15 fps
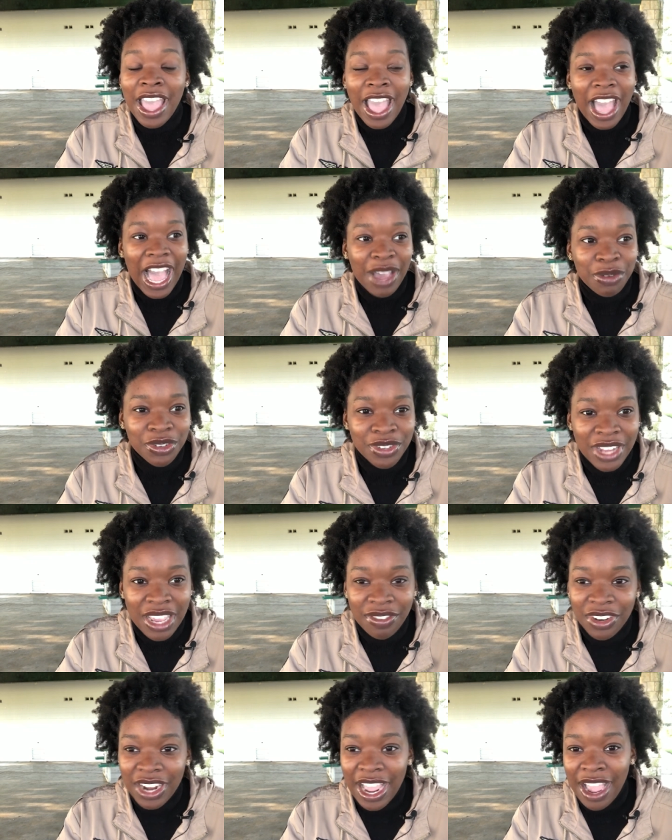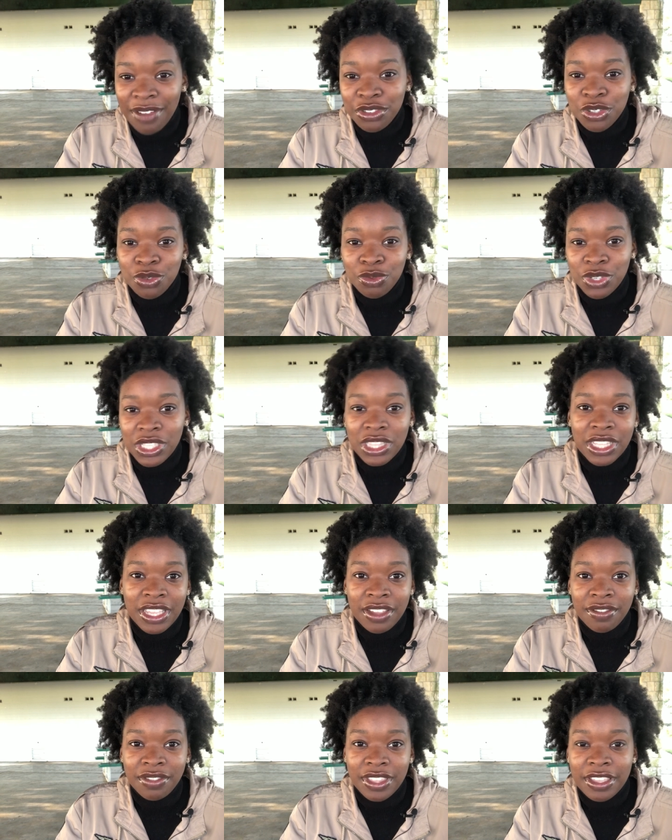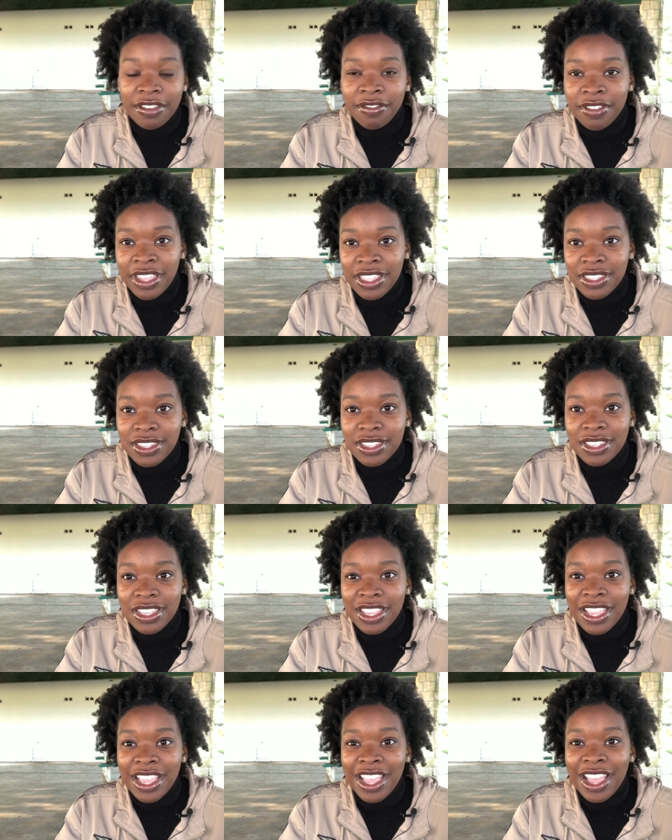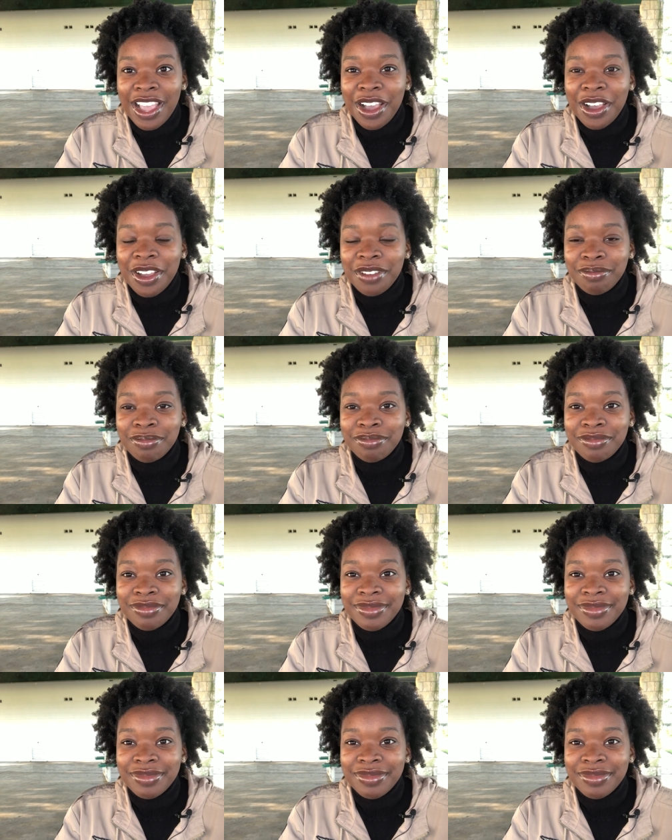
I will never have to relive the events um,